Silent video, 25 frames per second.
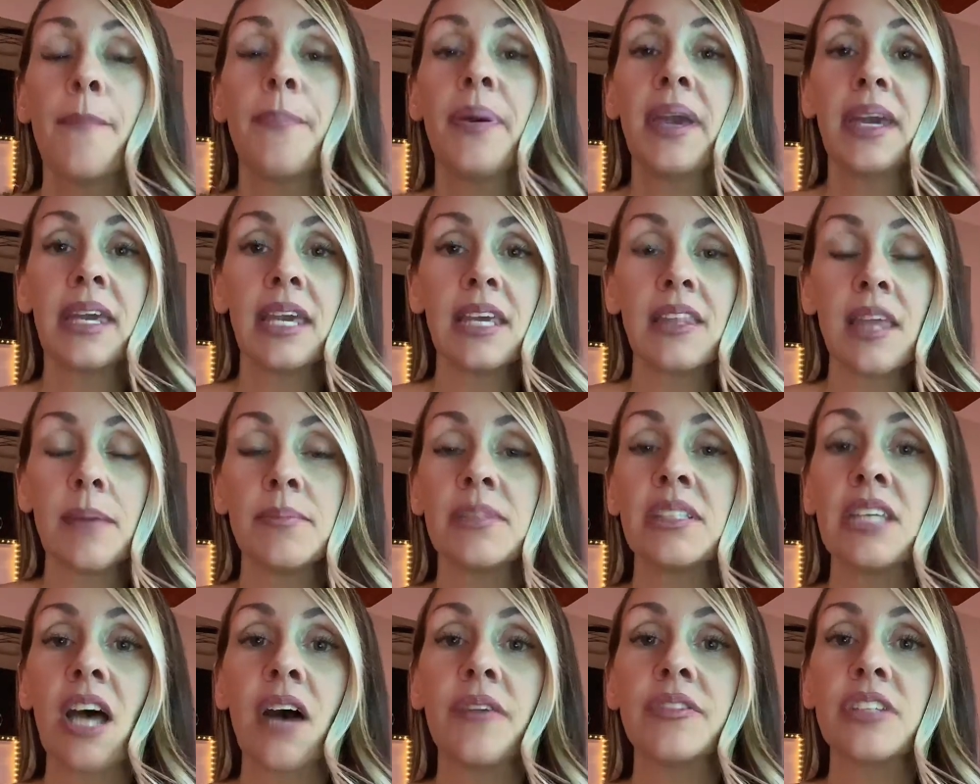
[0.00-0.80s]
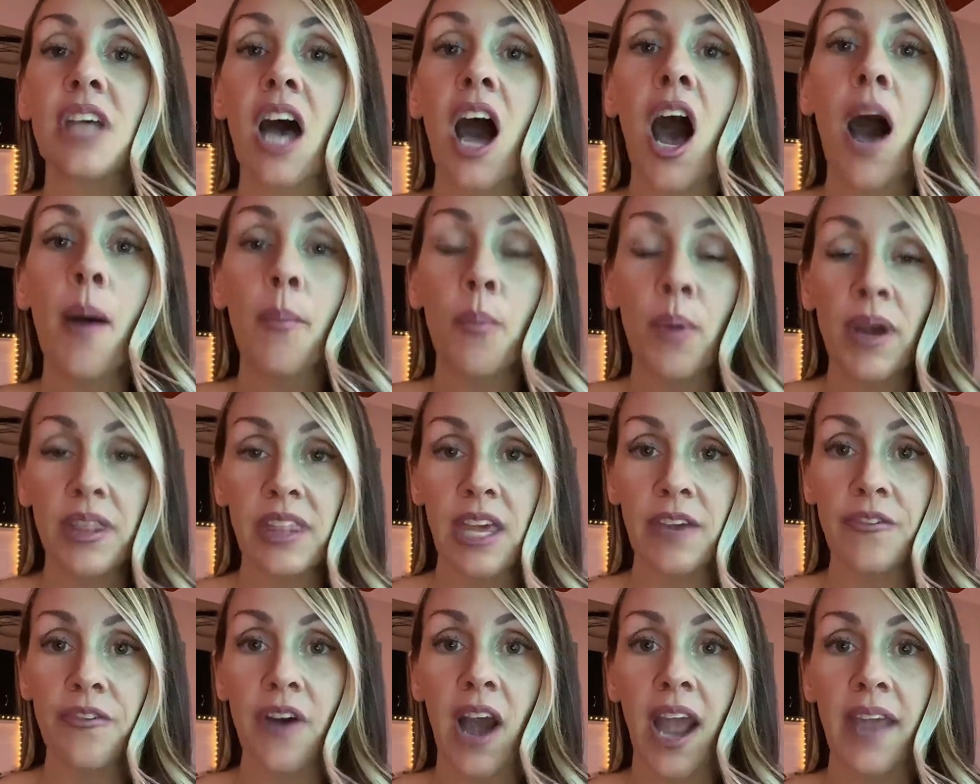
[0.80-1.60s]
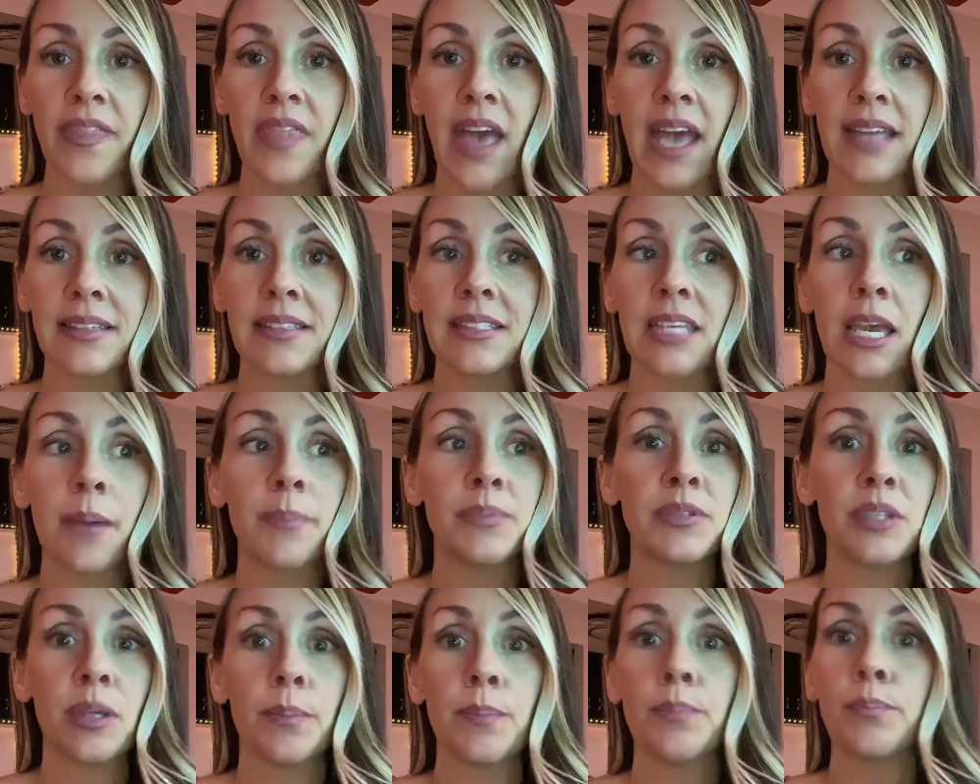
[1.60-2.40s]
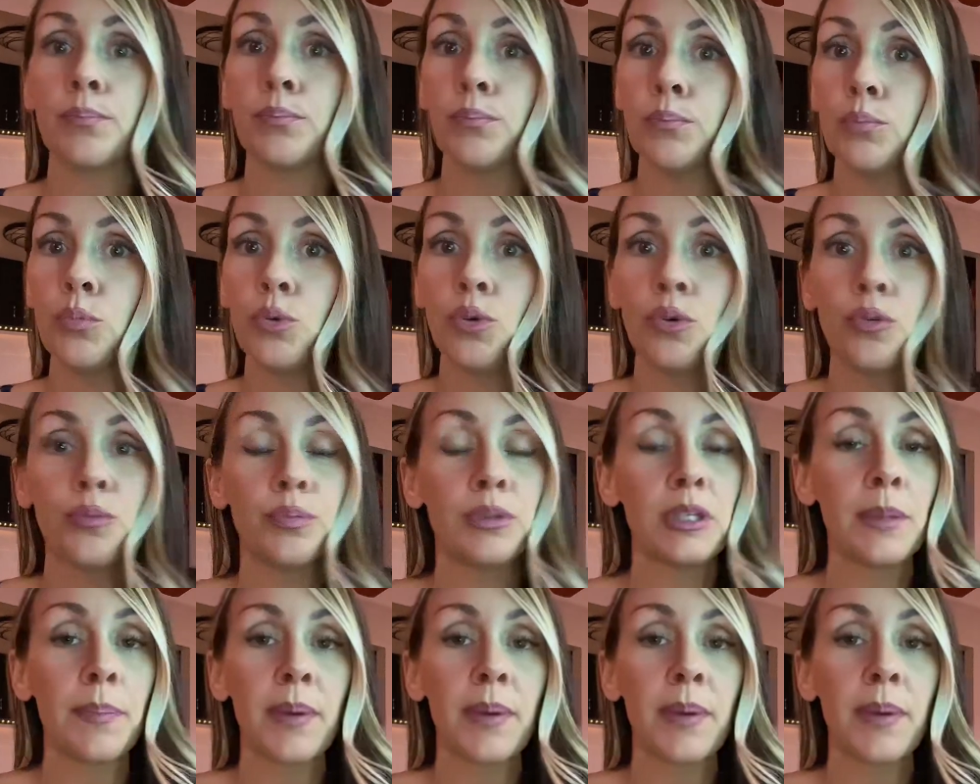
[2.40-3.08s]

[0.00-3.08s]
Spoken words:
picking themselves up when they find that dip to move,